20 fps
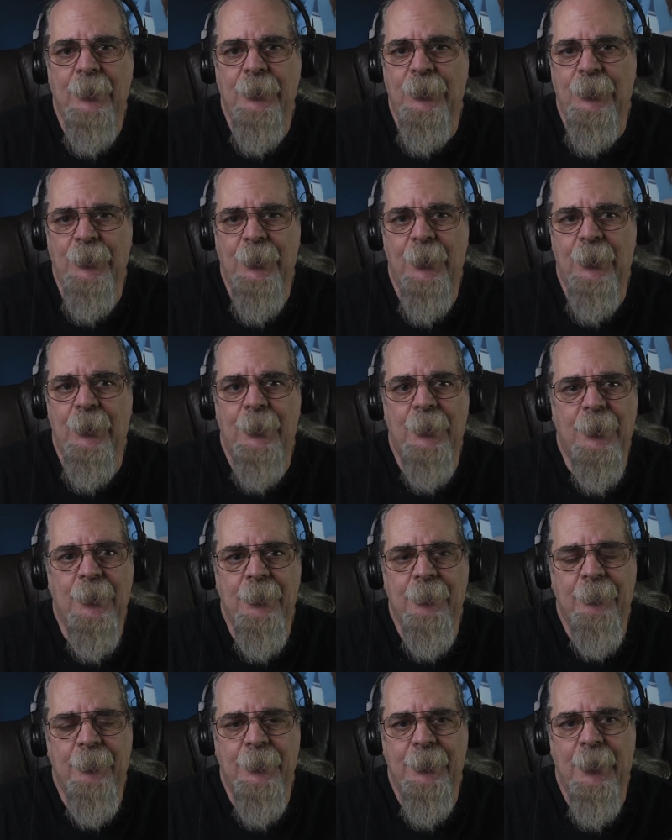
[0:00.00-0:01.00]
as
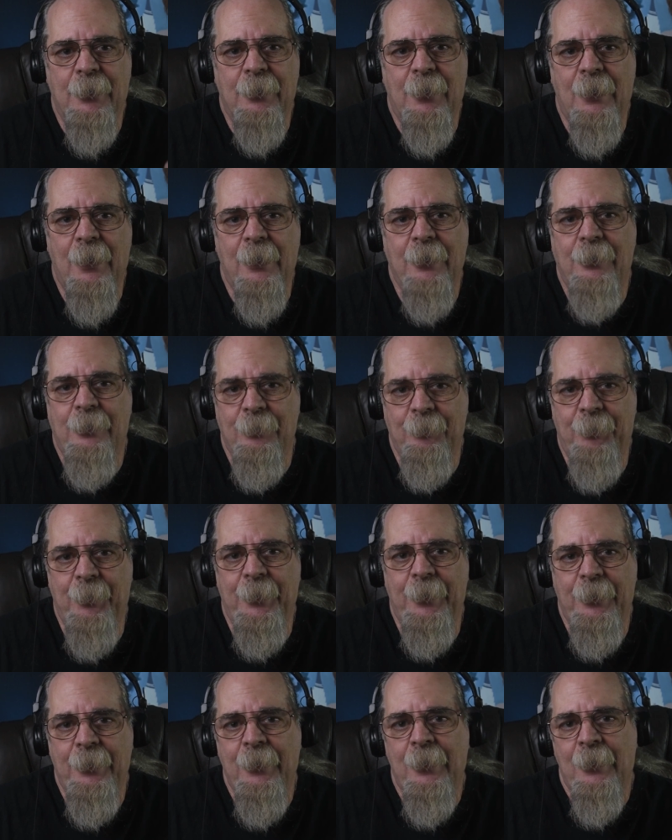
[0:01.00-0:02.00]
young as I'd like to
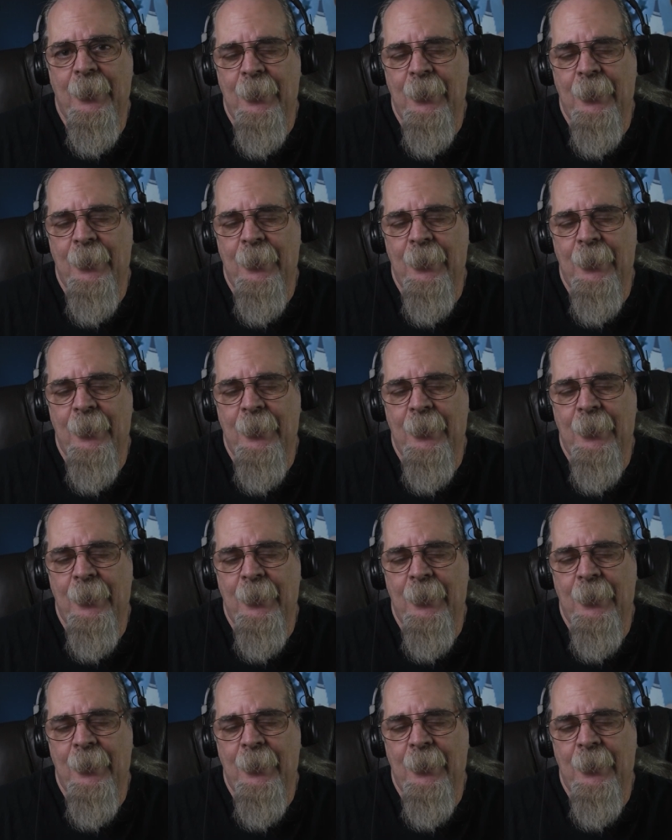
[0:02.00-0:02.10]
be,